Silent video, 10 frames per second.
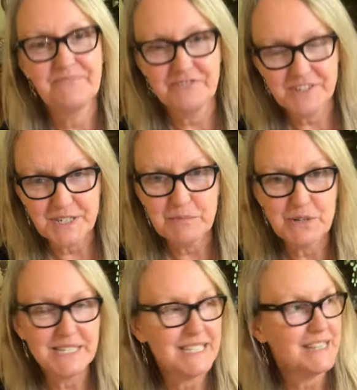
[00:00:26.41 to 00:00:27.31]
for some
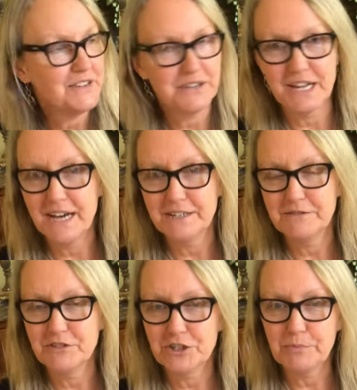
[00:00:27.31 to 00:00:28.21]
reason, they're not
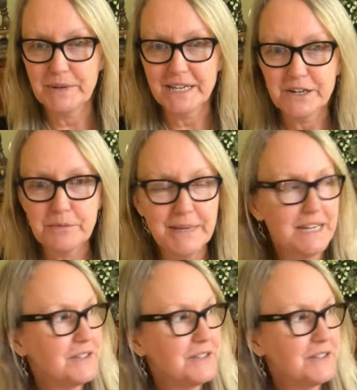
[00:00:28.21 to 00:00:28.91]
chirping near me